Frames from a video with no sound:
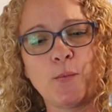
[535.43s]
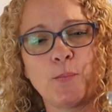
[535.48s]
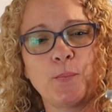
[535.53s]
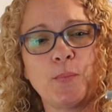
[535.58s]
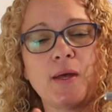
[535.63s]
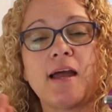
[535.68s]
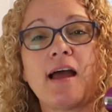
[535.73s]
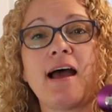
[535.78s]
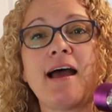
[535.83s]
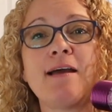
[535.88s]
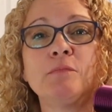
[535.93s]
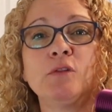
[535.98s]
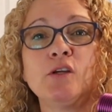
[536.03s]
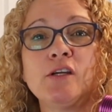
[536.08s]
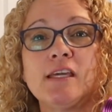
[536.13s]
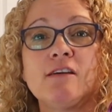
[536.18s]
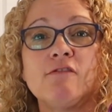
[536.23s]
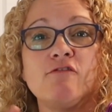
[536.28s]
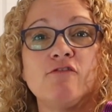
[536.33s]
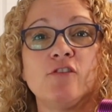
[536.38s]
But I'm
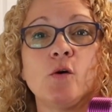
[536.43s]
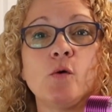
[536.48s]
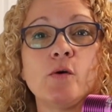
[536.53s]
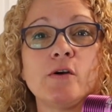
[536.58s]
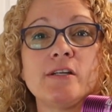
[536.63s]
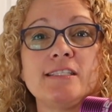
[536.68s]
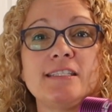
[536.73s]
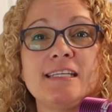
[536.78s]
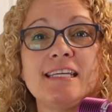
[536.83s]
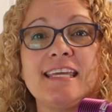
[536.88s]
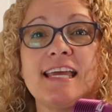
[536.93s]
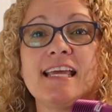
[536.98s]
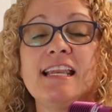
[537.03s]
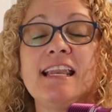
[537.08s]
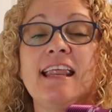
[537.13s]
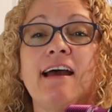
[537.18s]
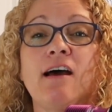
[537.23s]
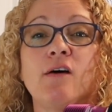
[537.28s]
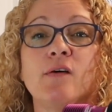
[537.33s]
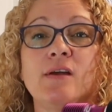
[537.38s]
looking forward to
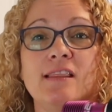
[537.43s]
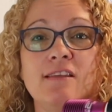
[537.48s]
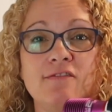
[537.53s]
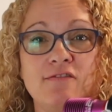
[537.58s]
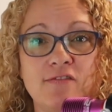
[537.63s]
getting out in the